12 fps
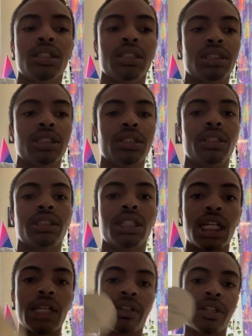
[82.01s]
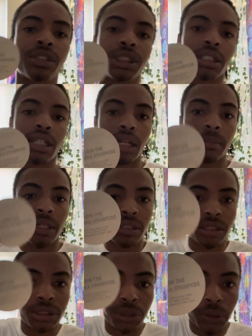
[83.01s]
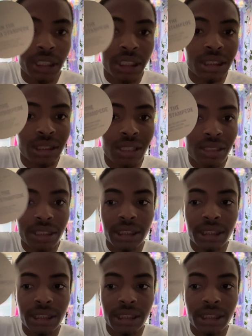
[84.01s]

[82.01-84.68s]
So there's a lot of energy talking about the join the Tatanka